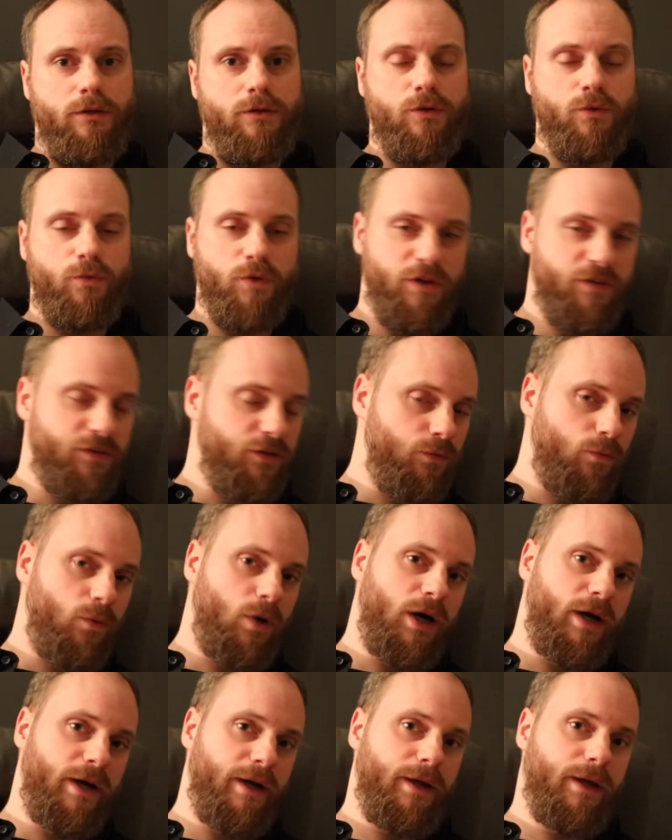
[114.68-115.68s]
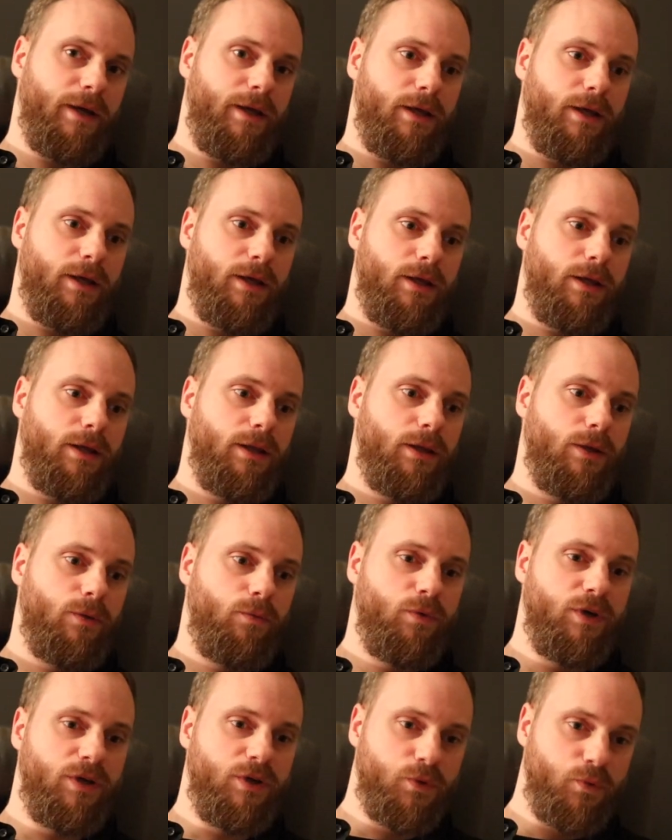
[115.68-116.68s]
the reason why
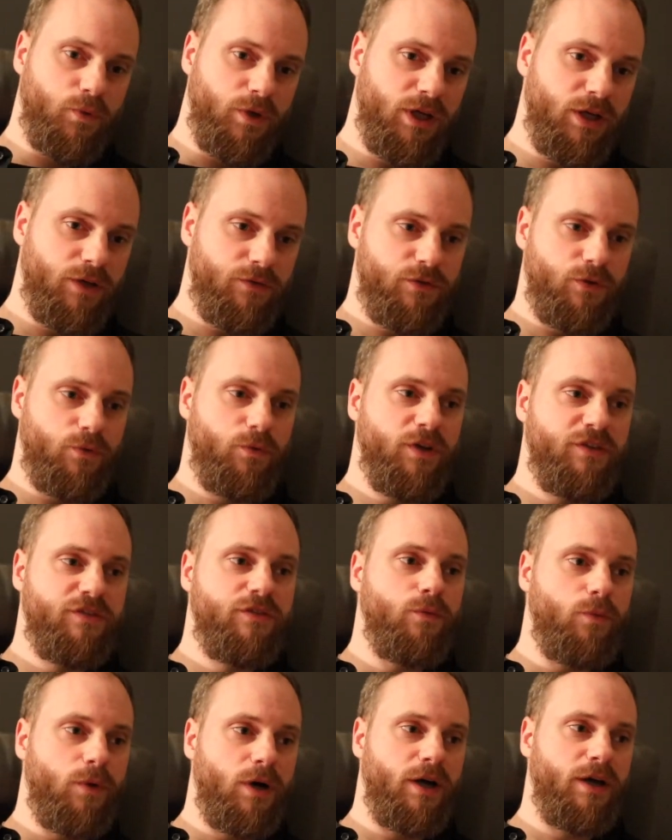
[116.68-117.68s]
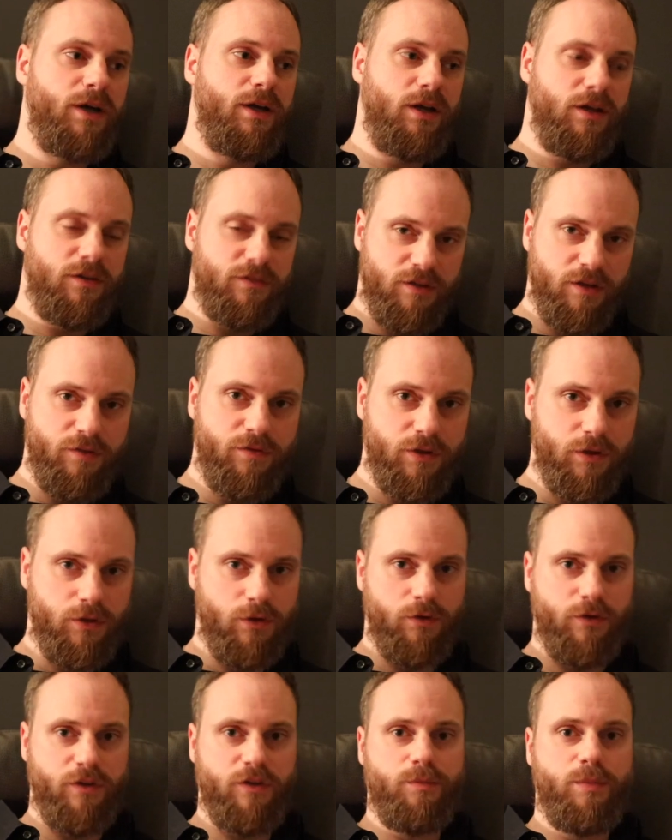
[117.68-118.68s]
we grieve, the reason why it is
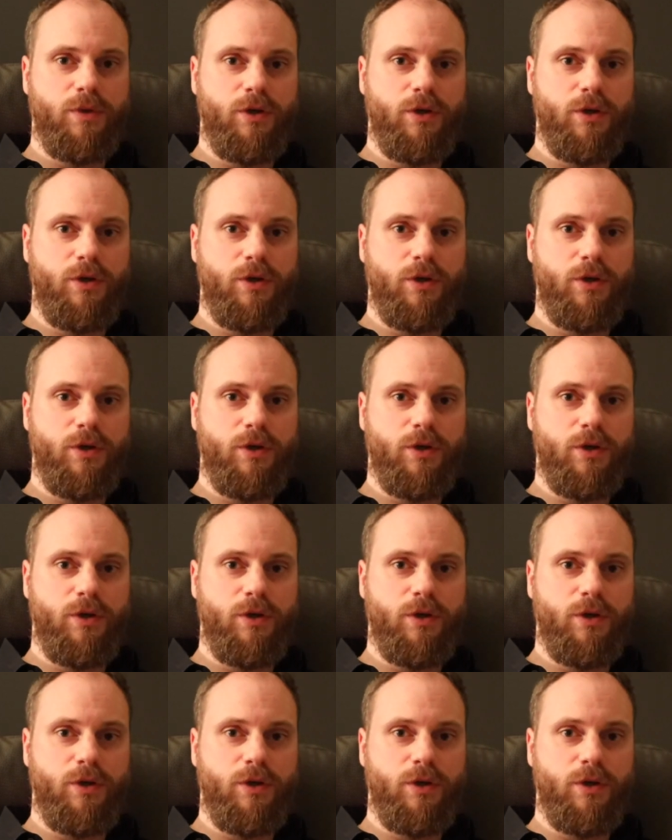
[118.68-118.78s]
difficult is